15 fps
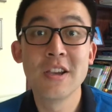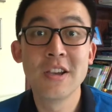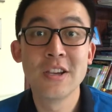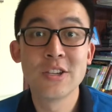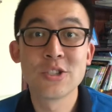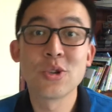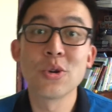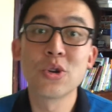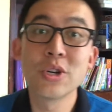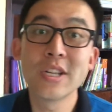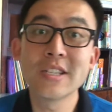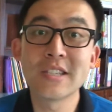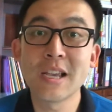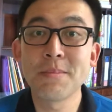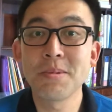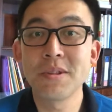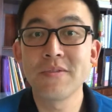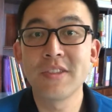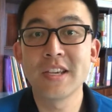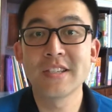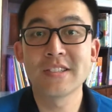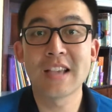So a good example of
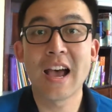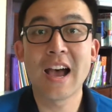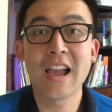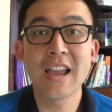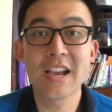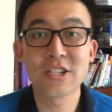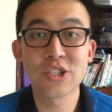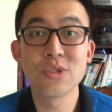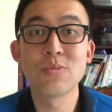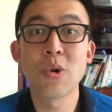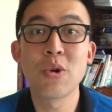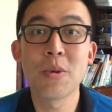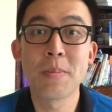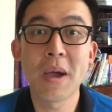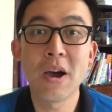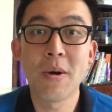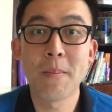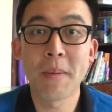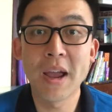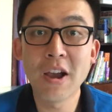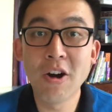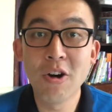this, I actually wrote about
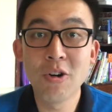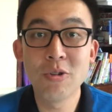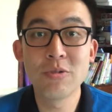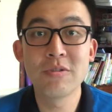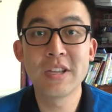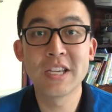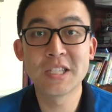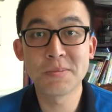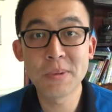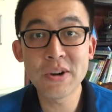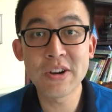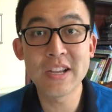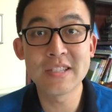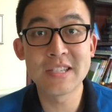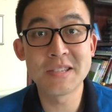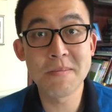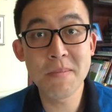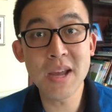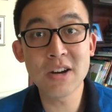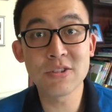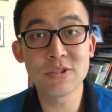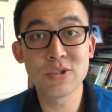my own experience as a
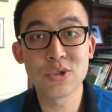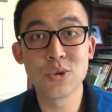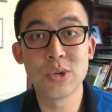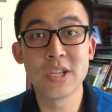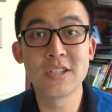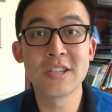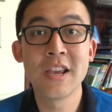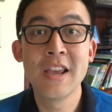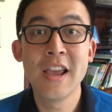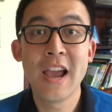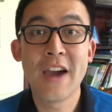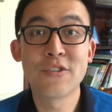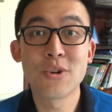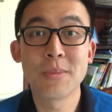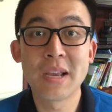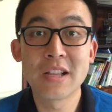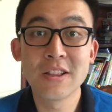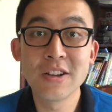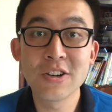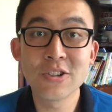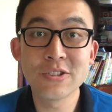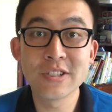medical student after my
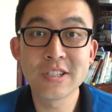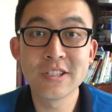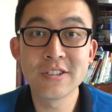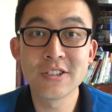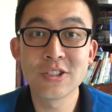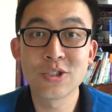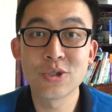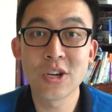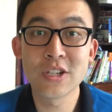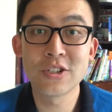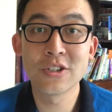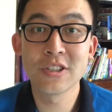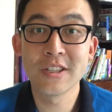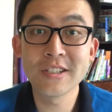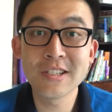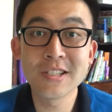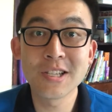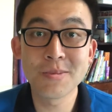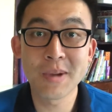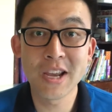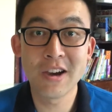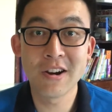clinical skills instructor listened to
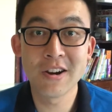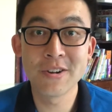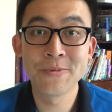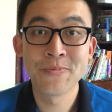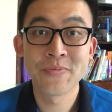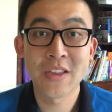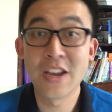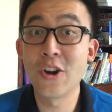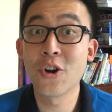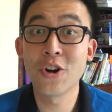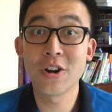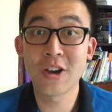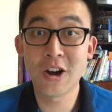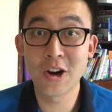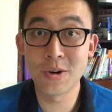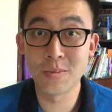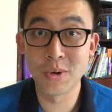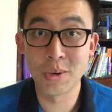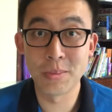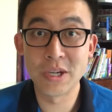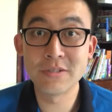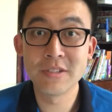my heart and heard a heart
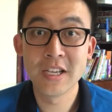murmur.